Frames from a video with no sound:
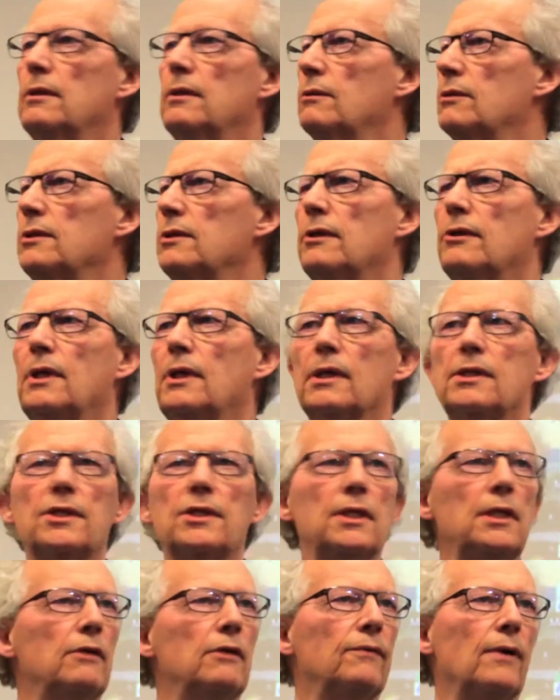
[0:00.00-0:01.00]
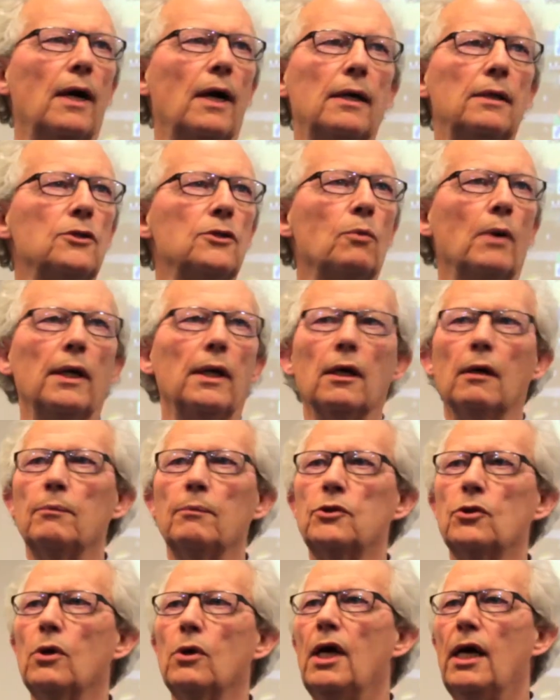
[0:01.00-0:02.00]
wasn't really a sea of hands went
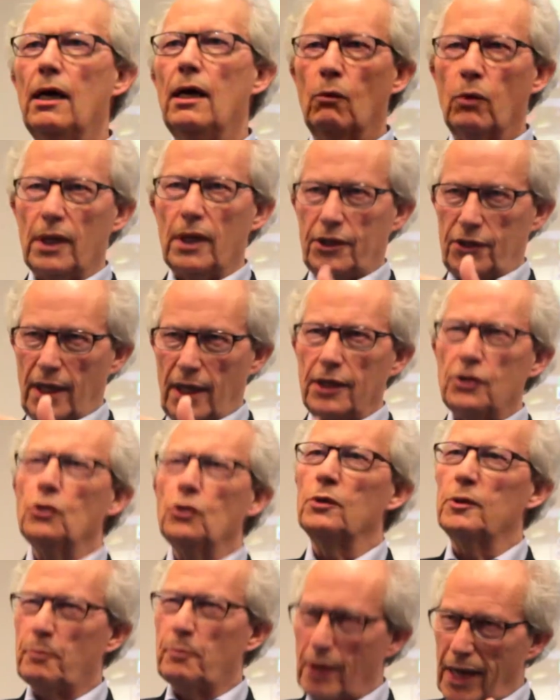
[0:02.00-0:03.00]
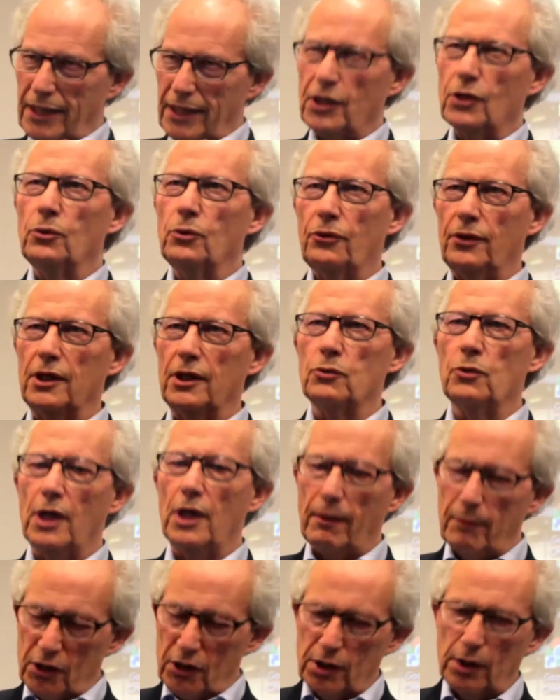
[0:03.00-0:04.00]
up. So what I tried to do was practical things with
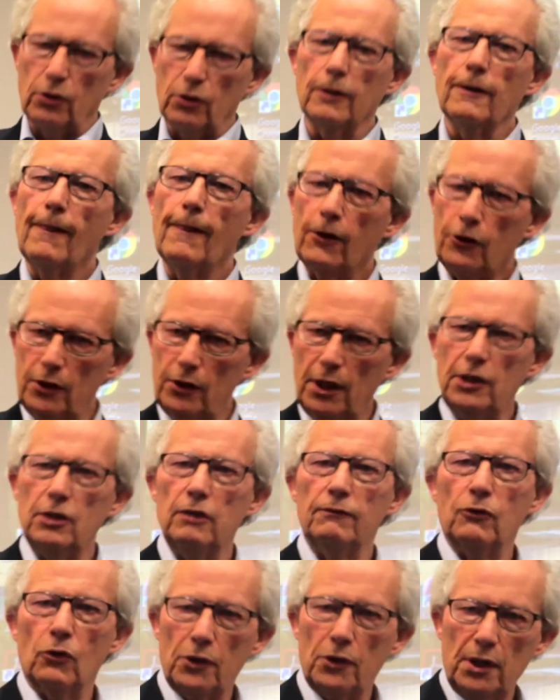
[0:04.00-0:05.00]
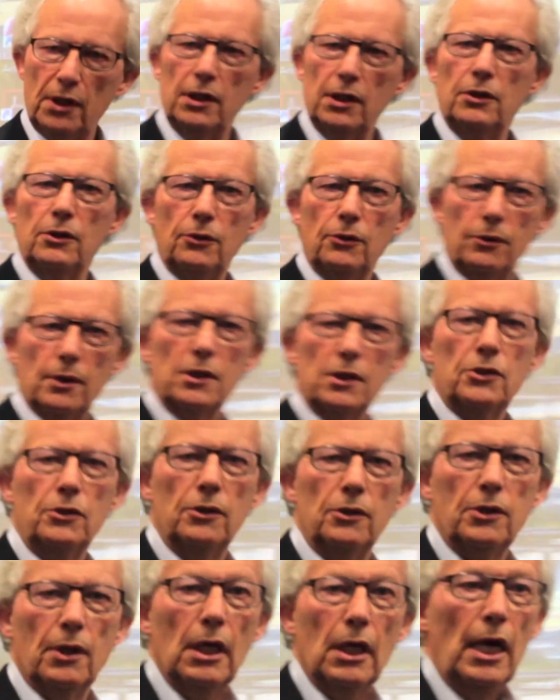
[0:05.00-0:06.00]
them and say, look, you need to vote, you need to do this, and
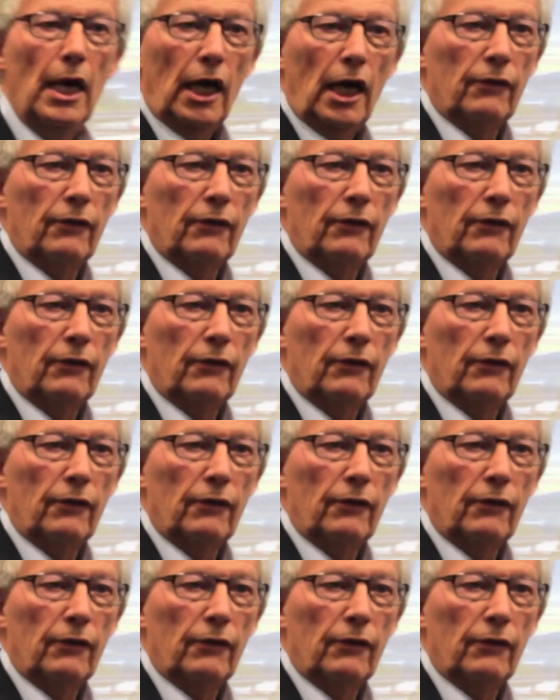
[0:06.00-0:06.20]
you see that.